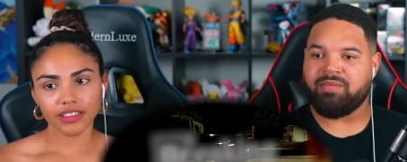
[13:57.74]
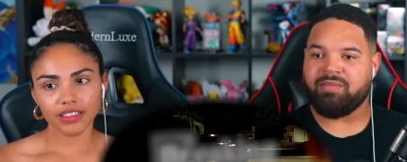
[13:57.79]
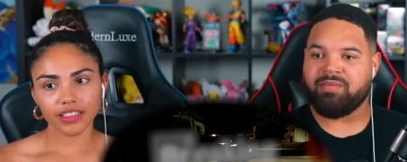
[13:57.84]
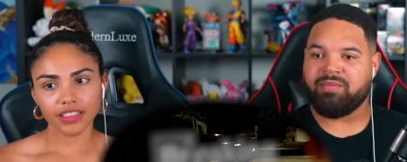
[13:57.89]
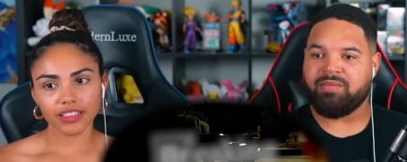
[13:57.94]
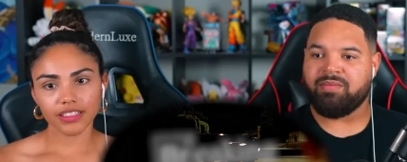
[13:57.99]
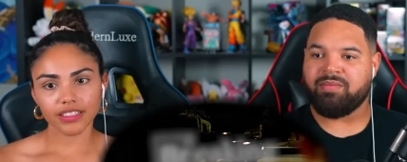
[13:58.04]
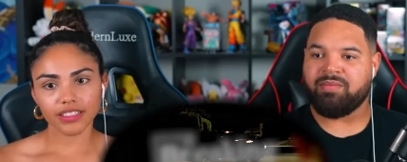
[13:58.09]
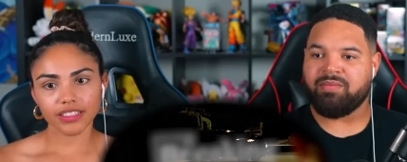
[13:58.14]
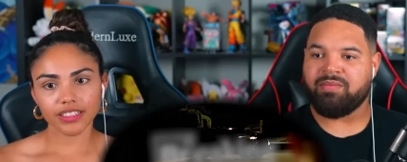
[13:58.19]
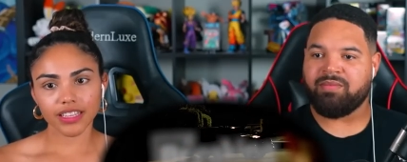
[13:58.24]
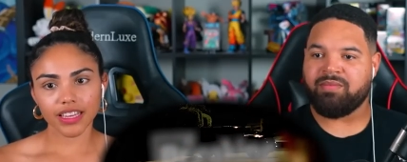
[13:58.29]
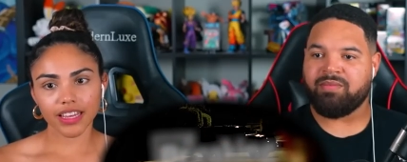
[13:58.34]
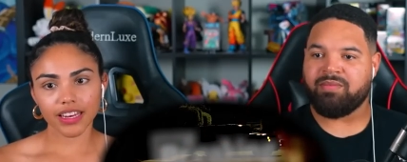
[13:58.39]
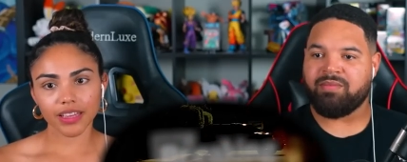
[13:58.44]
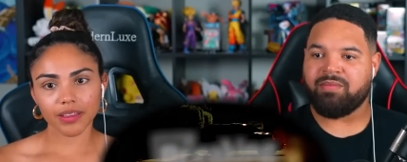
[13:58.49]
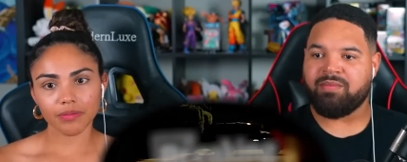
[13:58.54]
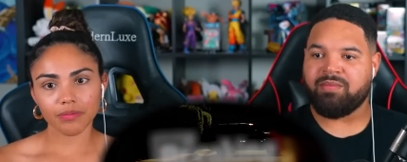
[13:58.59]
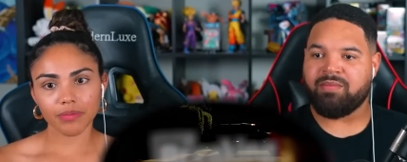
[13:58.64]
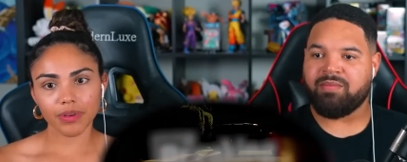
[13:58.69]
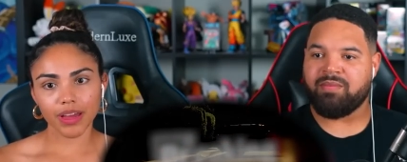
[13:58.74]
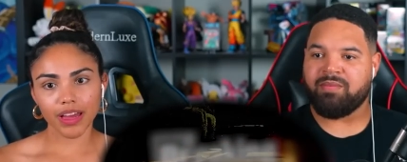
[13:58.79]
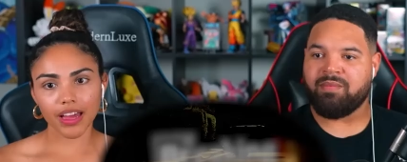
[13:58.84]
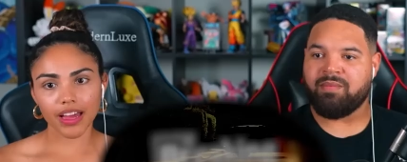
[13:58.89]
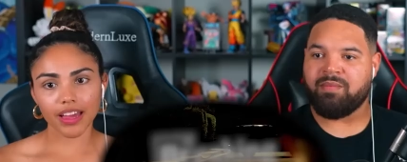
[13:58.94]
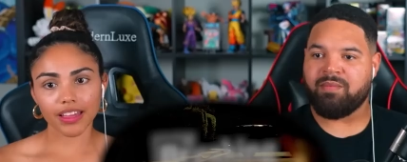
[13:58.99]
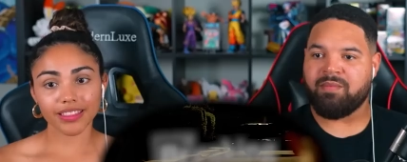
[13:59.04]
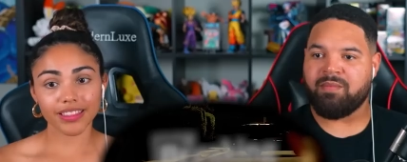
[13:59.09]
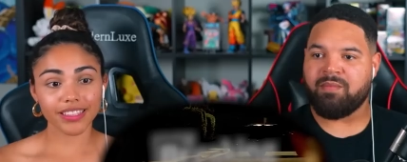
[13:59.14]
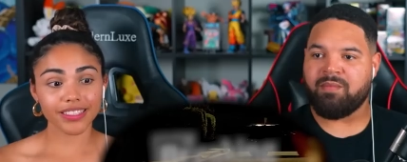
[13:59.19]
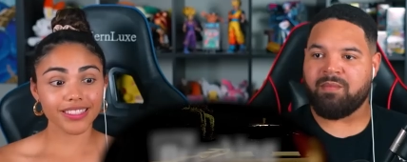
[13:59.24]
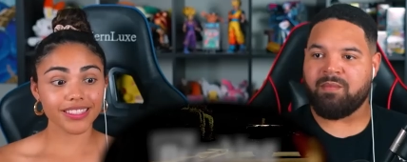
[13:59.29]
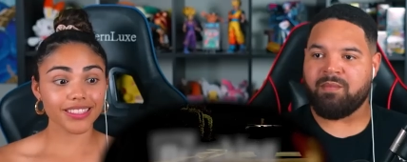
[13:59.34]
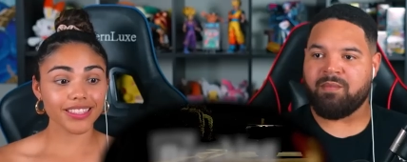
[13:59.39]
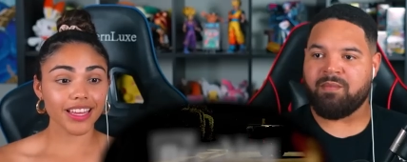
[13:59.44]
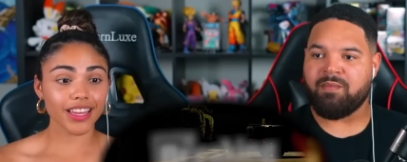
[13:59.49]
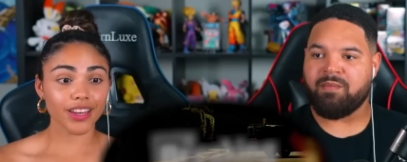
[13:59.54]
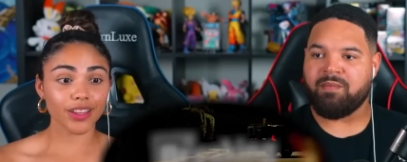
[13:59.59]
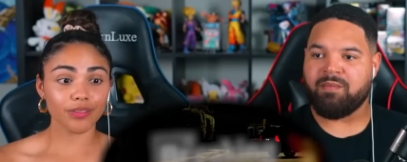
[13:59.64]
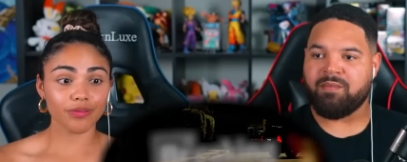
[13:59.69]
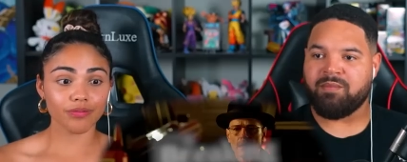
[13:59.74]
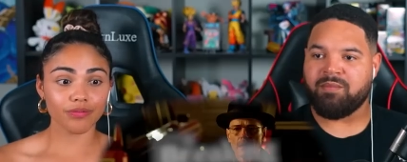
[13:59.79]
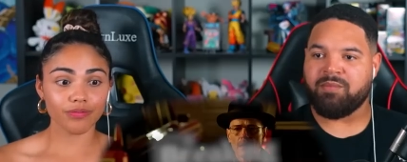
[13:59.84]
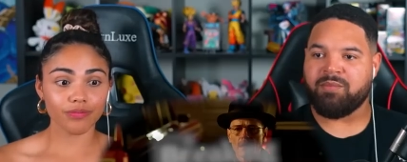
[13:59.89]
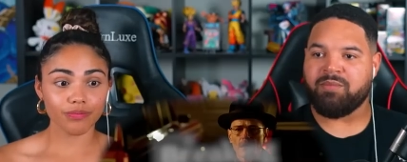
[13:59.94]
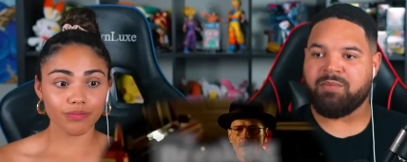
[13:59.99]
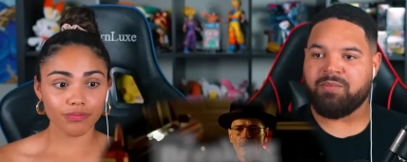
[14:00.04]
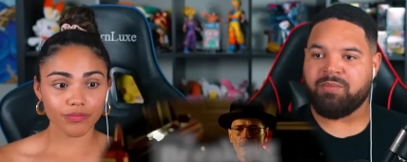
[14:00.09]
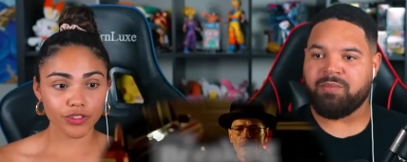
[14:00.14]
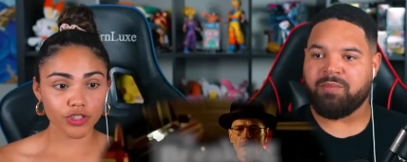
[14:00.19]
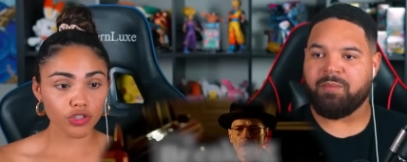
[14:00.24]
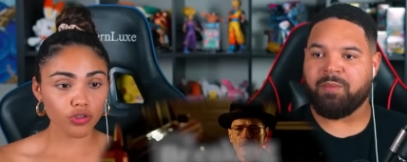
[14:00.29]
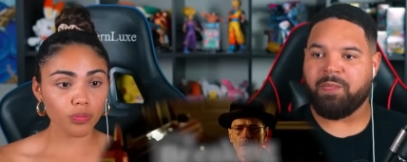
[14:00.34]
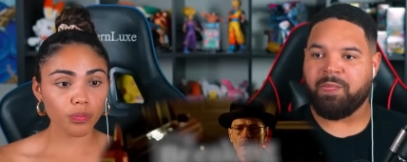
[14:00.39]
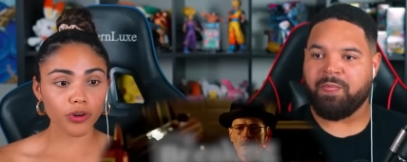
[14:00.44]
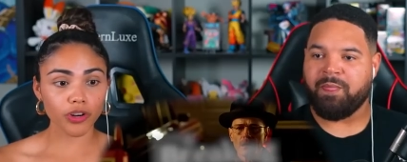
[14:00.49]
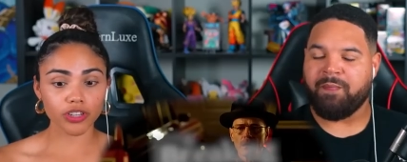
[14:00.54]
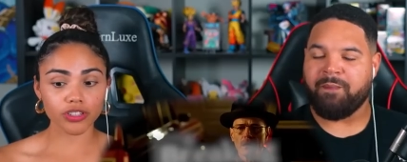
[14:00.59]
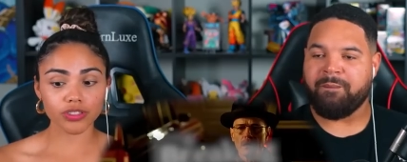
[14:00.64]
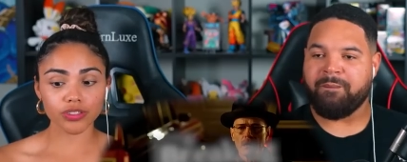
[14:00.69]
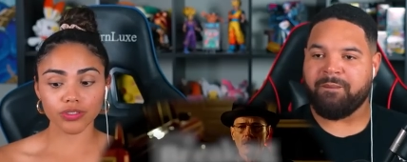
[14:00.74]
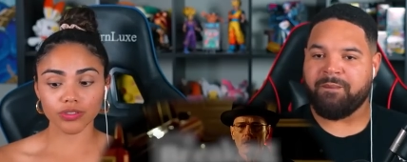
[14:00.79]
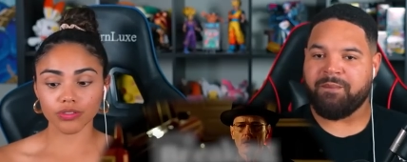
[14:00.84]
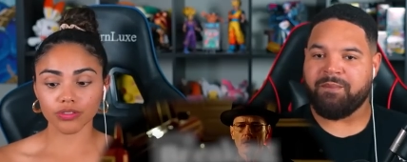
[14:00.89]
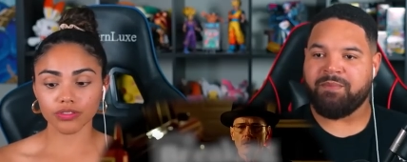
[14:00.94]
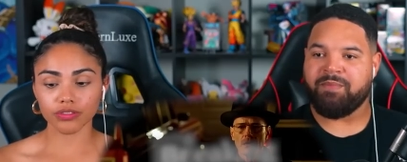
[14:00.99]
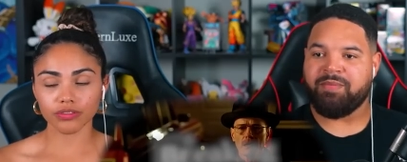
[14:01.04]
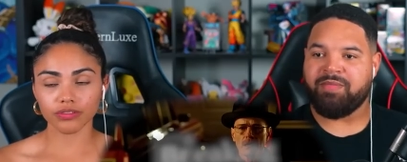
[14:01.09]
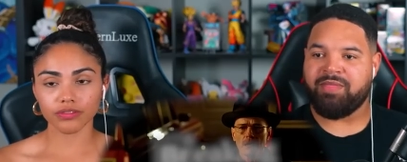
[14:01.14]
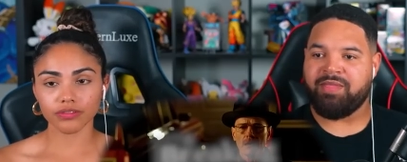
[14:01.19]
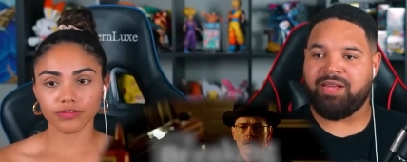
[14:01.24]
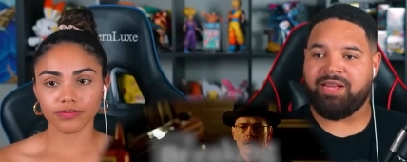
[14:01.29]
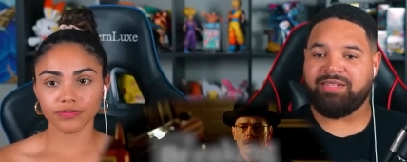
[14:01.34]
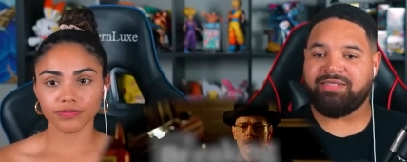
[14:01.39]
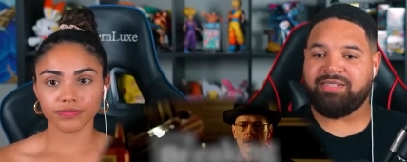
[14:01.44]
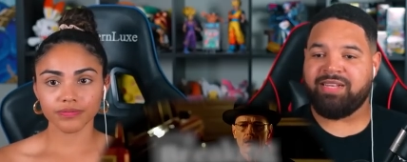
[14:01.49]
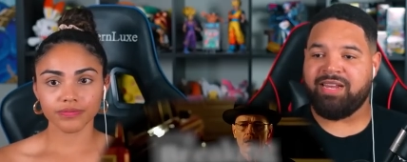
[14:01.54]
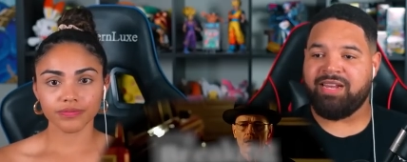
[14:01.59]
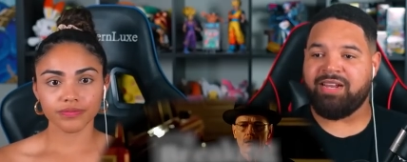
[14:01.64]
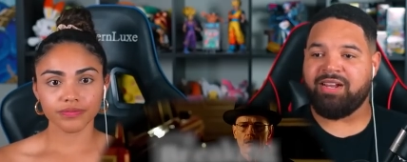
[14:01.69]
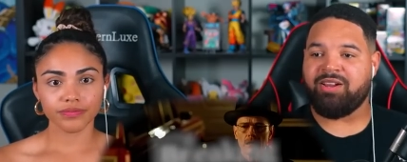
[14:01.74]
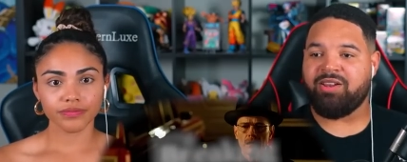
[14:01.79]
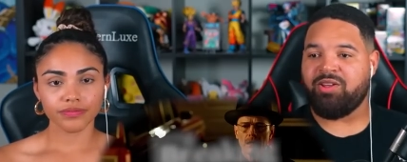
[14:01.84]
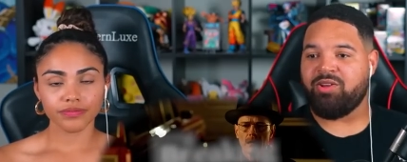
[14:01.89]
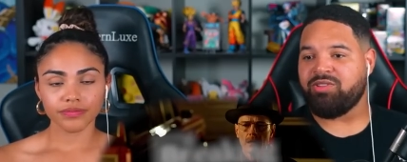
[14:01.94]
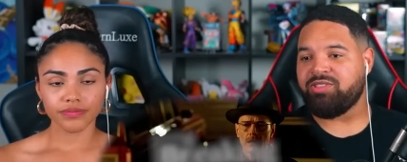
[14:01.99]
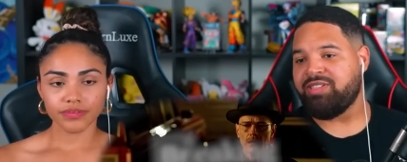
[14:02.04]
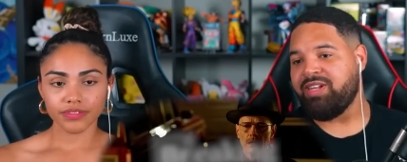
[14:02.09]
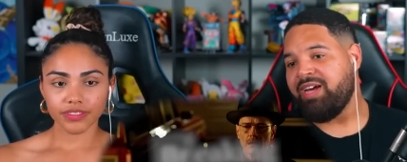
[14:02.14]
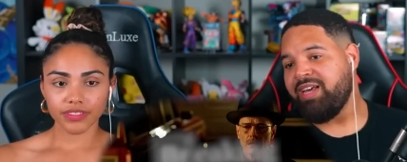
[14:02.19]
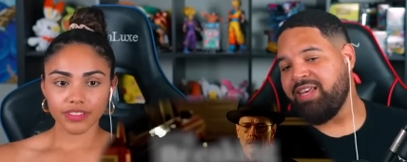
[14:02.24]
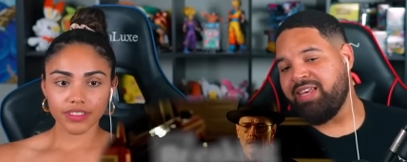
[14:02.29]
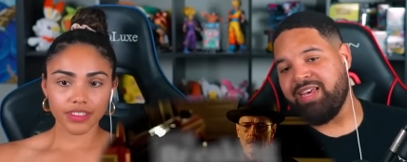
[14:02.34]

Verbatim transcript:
Speaker 1: This is getting bad. This is getting too personal.
Speaker 2: Nah, it's getting close. Now he